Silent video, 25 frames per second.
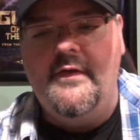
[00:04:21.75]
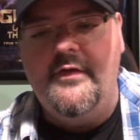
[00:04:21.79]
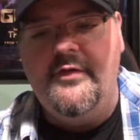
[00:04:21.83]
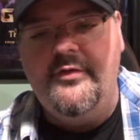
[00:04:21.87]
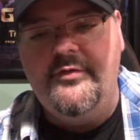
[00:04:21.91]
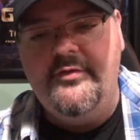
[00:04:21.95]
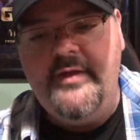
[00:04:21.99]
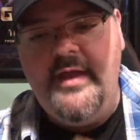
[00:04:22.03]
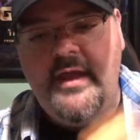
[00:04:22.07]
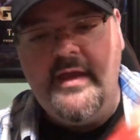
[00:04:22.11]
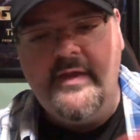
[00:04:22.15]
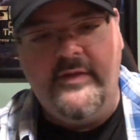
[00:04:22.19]

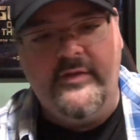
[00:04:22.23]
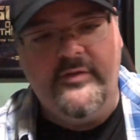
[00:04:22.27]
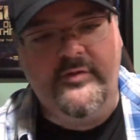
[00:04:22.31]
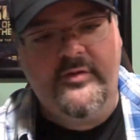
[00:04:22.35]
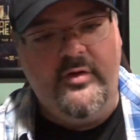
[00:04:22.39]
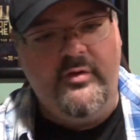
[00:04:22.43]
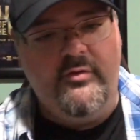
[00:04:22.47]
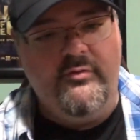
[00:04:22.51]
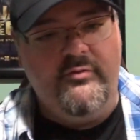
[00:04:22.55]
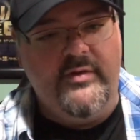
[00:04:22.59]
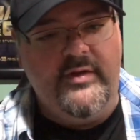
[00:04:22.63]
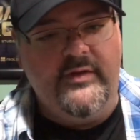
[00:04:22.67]
So yeah, these
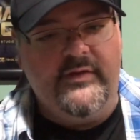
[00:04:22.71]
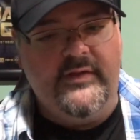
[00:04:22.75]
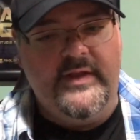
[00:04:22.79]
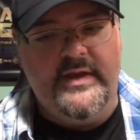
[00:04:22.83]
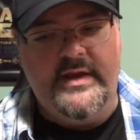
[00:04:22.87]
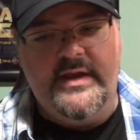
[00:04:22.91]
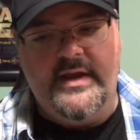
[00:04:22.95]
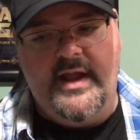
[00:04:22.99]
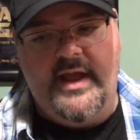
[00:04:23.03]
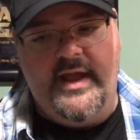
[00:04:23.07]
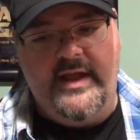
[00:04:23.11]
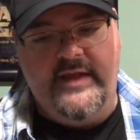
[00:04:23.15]
are really
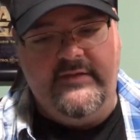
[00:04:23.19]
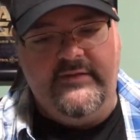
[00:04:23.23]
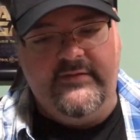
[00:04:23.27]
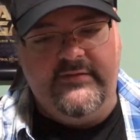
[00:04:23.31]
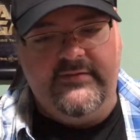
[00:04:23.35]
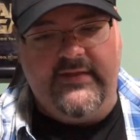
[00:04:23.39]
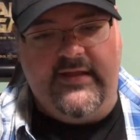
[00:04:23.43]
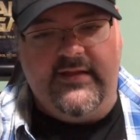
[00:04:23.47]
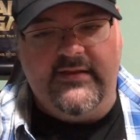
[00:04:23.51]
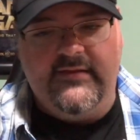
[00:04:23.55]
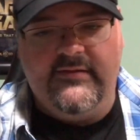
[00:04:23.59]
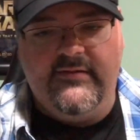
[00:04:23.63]
nice
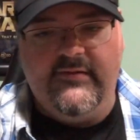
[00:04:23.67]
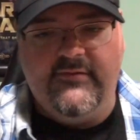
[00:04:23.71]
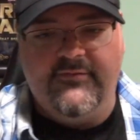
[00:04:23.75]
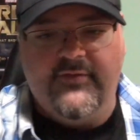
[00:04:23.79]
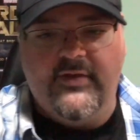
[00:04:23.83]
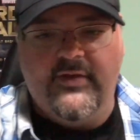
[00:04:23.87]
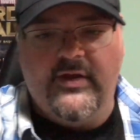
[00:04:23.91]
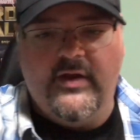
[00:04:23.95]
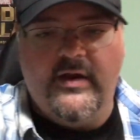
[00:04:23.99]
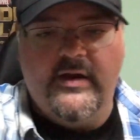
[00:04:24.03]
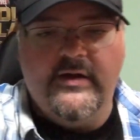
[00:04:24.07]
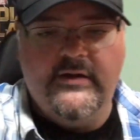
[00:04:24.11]
sets of
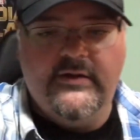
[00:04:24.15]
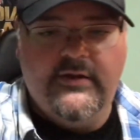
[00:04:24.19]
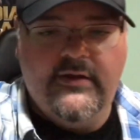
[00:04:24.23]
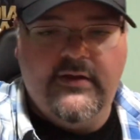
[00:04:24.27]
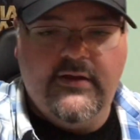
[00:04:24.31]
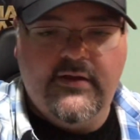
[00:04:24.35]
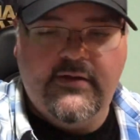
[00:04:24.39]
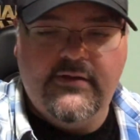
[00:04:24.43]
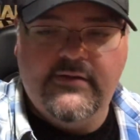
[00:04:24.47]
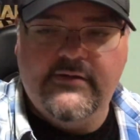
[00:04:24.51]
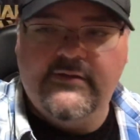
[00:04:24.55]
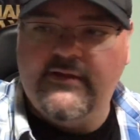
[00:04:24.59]
art
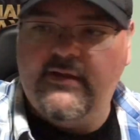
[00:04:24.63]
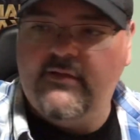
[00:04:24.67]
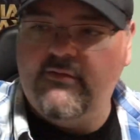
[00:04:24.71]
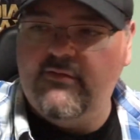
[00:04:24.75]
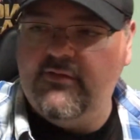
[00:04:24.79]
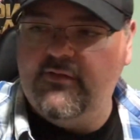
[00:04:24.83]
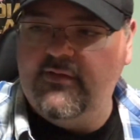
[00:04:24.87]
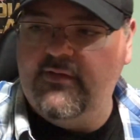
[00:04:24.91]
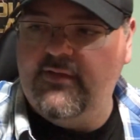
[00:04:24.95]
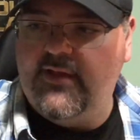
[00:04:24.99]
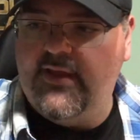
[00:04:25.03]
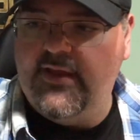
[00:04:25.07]
cards. I
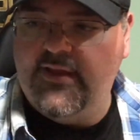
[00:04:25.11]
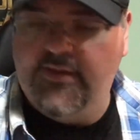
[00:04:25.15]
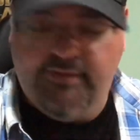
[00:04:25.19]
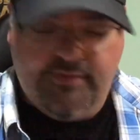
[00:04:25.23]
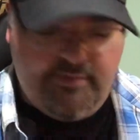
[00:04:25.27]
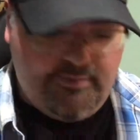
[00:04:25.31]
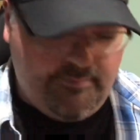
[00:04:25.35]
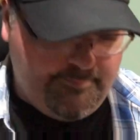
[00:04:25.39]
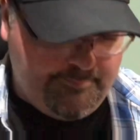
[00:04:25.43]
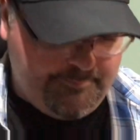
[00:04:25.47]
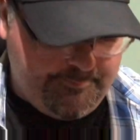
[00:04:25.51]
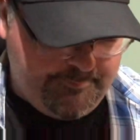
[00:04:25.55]
really like
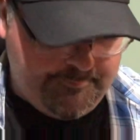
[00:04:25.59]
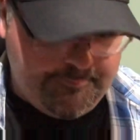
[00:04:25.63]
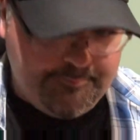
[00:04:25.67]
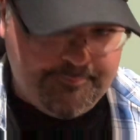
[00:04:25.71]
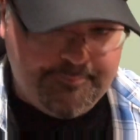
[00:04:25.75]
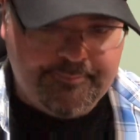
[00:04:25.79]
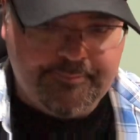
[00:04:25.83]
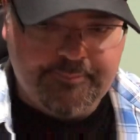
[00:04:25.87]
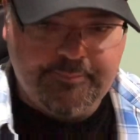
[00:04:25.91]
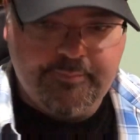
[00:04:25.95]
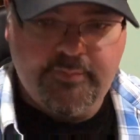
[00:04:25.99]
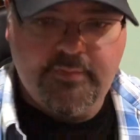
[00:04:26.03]
them.
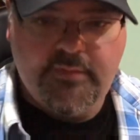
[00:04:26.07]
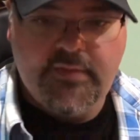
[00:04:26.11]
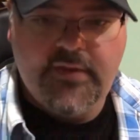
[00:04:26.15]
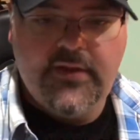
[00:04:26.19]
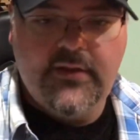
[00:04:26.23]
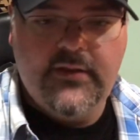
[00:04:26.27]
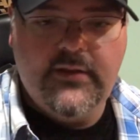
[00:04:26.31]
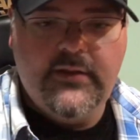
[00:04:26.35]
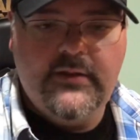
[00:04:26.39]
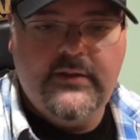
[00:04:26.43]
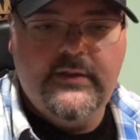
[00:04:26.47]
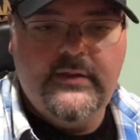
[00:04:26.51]

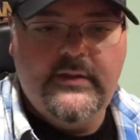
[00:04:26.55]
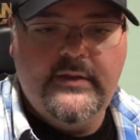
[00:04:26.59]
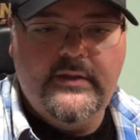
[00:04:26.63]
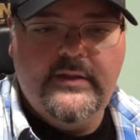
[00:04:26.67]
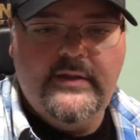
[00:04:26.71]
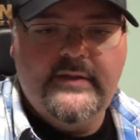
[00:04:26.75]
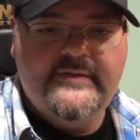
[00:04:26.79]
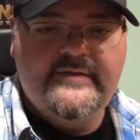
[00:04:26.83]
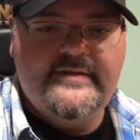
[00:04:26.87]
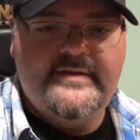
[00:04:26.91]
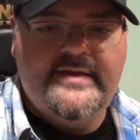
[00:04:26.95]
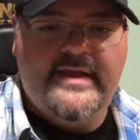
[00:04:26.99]

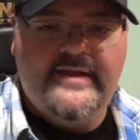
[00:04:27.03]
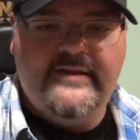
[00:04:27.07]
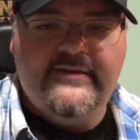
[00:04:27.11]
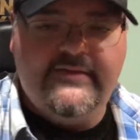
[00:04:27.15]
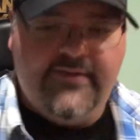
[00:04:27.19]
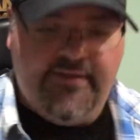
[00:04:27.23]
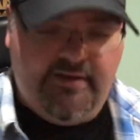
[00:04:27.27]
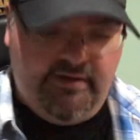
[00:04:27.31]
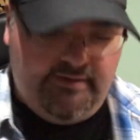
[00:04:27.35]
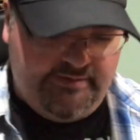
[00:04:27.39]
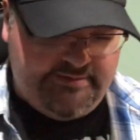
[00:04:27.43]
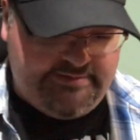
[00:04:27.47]
It's a nice
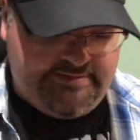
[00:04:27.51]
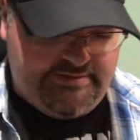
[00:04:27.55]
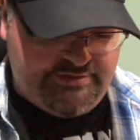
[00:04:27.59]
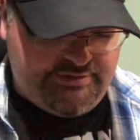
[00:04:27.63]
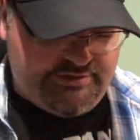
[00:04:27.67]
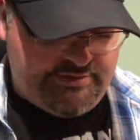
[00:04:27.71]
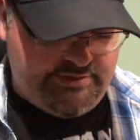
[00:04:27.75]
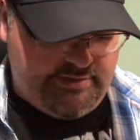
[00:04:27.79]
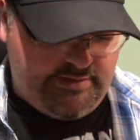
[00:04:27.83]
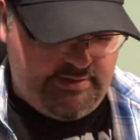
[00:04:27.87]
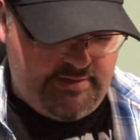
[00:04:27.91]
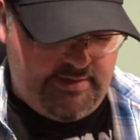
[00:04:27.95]
little
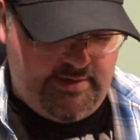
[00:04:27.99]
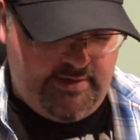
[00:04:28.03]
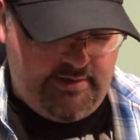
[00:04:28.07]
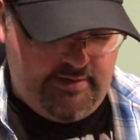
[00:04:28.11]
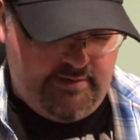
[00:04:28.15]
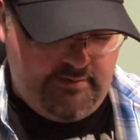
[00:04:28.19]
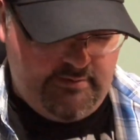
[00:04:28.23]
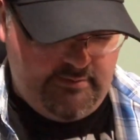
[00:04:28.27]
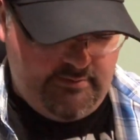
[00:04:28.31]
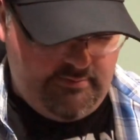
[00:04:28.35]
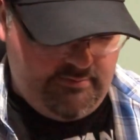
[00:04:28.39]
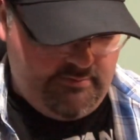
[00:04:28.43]
addition there
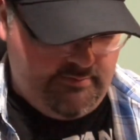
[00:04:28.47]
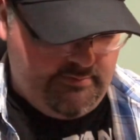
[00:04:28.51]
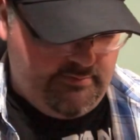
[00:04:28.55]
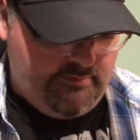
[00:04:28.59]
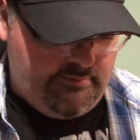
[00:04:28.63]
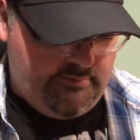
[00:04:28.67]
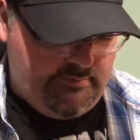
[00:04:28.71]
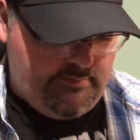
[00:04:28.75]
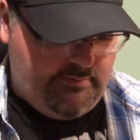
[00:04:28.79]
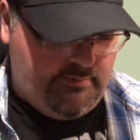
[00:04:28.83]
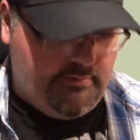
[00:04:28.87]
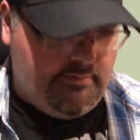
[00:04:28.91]

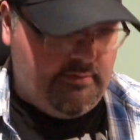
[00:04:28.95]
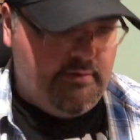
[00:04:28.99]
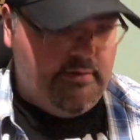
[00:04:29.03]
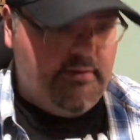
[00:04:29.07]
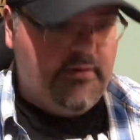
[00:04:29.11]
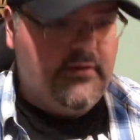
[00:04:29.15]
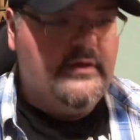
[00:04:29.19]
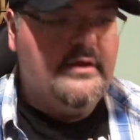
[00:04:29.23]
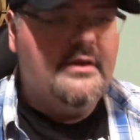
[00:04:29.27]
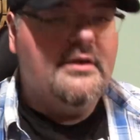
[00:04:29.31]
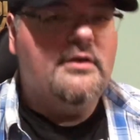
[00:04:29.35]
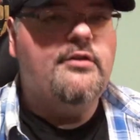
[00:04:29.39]

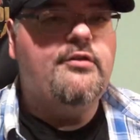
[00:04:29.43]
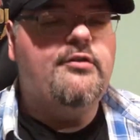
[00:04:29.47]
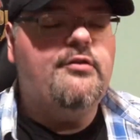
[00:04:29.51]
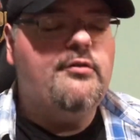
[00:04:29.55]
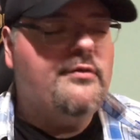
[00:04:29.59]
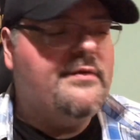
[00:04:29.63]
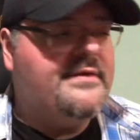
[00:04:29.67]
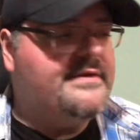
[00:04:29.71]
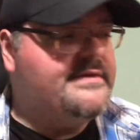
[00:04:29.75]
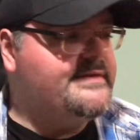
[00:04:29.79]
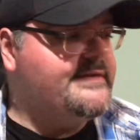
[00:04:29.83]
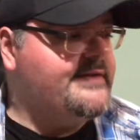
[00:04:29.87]
to
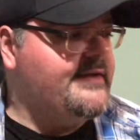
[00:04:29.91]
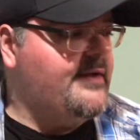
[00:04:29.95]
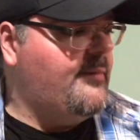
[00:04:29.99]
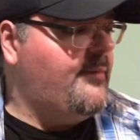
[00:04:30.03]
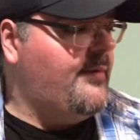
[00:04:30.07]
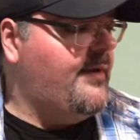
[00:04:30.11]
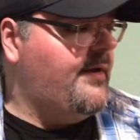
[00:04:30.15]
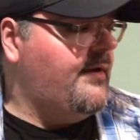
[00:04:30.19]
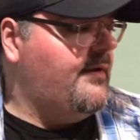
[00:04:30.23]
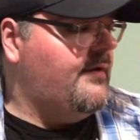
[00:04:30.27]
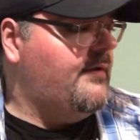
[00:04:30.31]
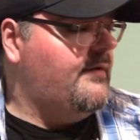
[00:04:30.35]
the
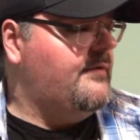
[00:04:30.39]
steelbook.